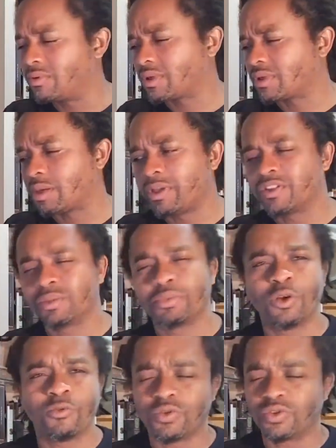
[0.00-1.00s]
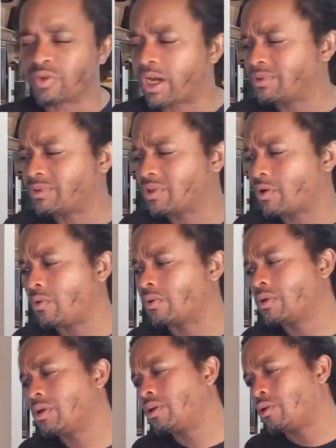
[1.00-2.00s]
I mean, it's a beautiful drop, so
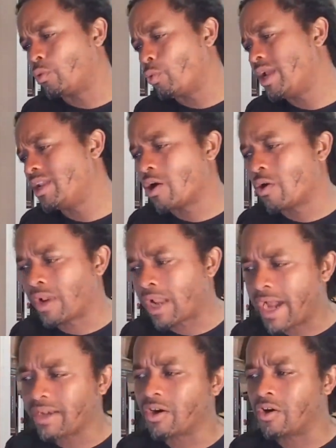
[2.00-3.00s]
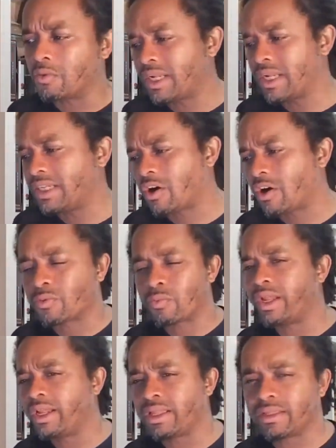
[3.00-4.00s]
we know and I know when they talk
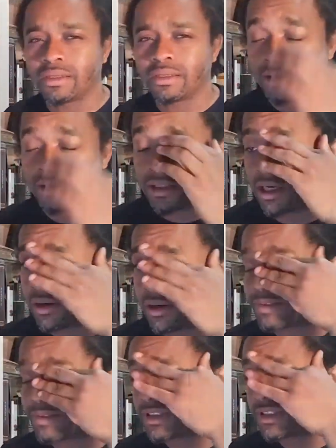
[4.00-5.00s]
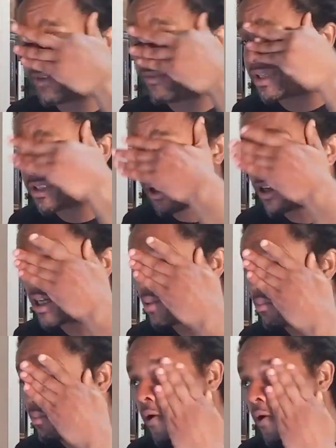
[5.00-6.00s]
red, they're specifically talking
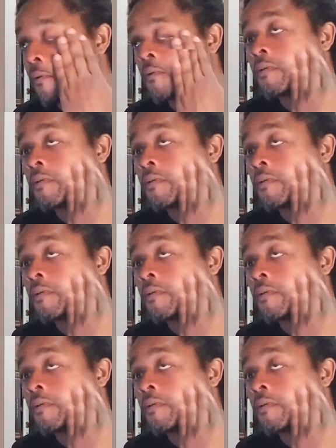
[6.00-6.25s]
about,